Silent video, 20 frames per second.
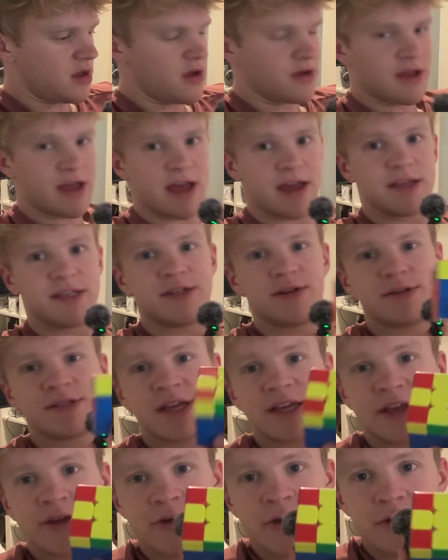Okay, so it's
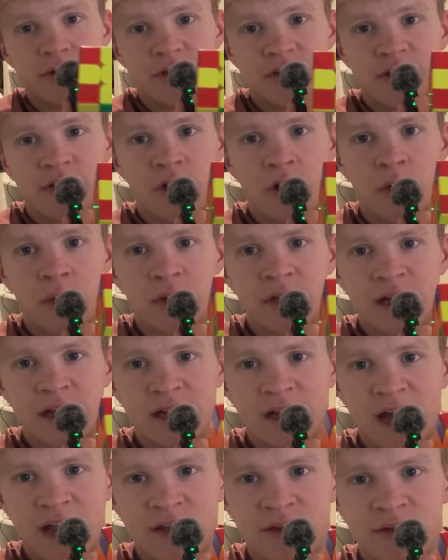like you go to your
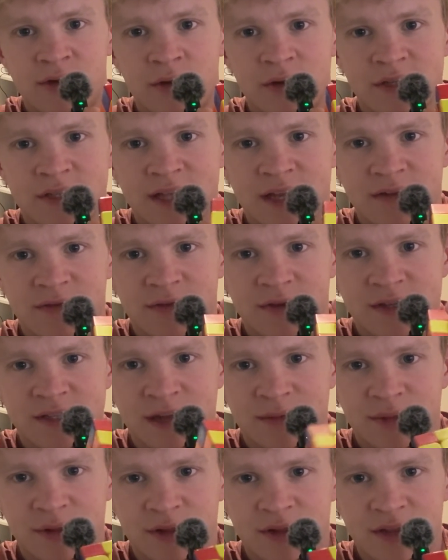OLL and you notice that, for
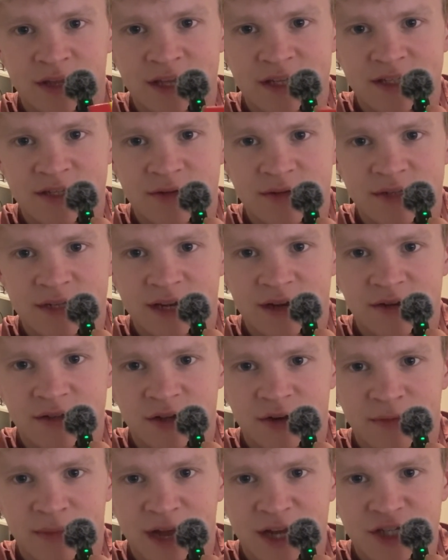example, these two stickers
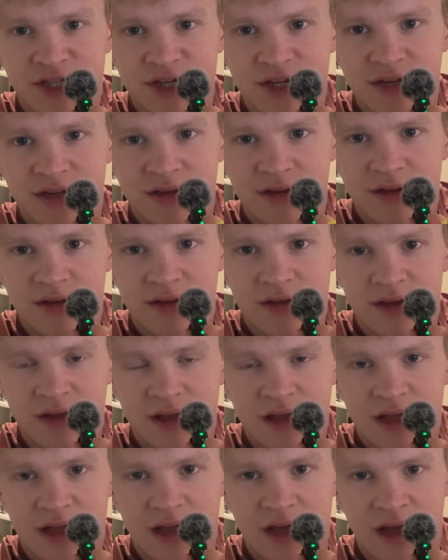are matching,
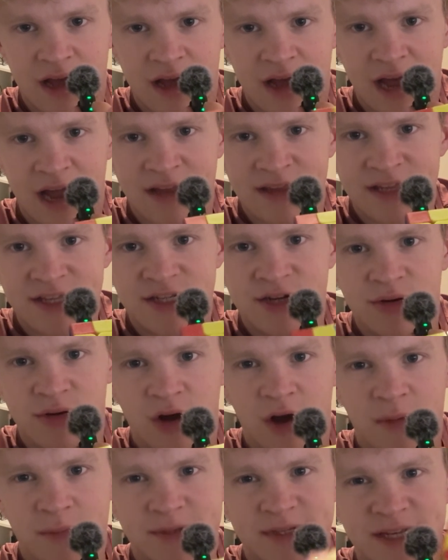and these two
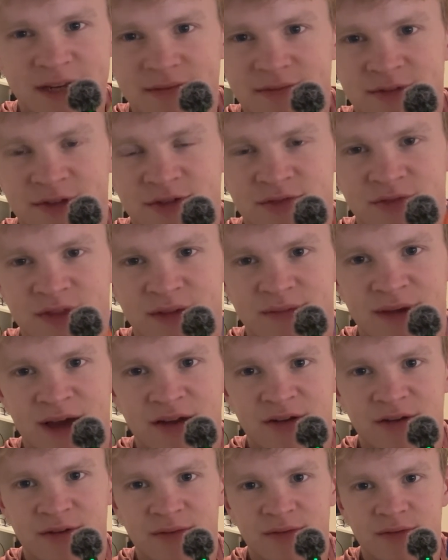are opposite. It doesn't really
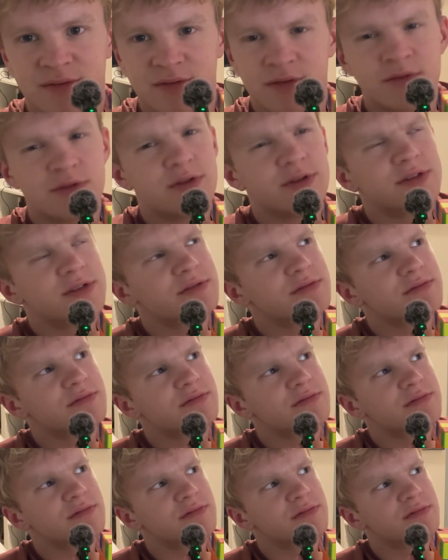matter, or does?
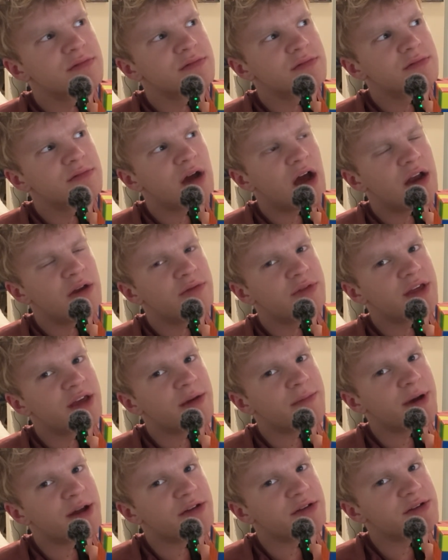I don't think
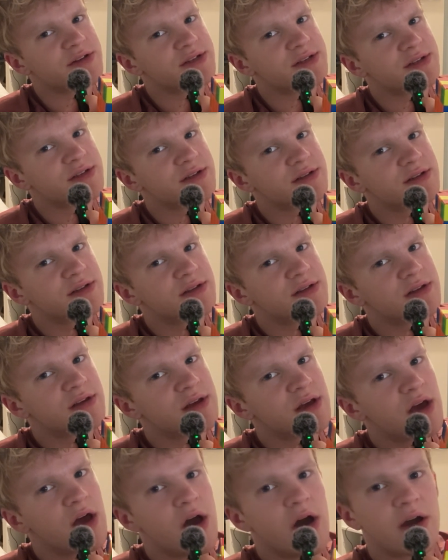it matters.
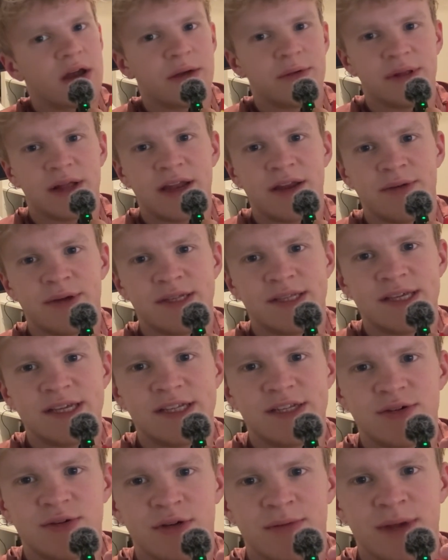Okay, well, anyways, these
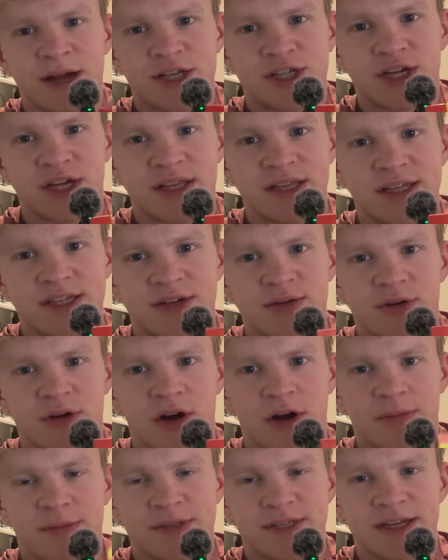two are matching and these two
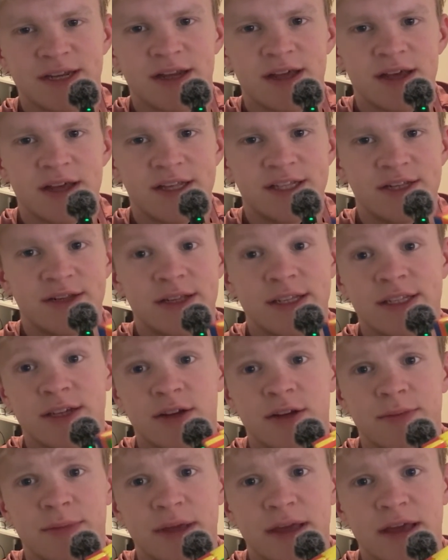are opposite. So this is
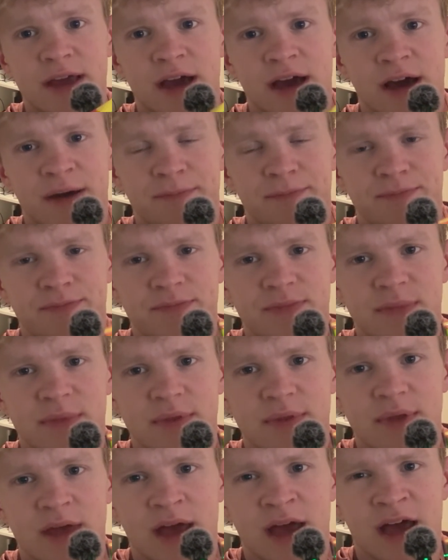going to be
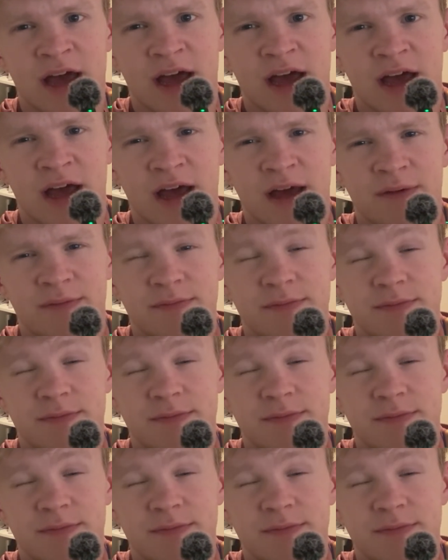uh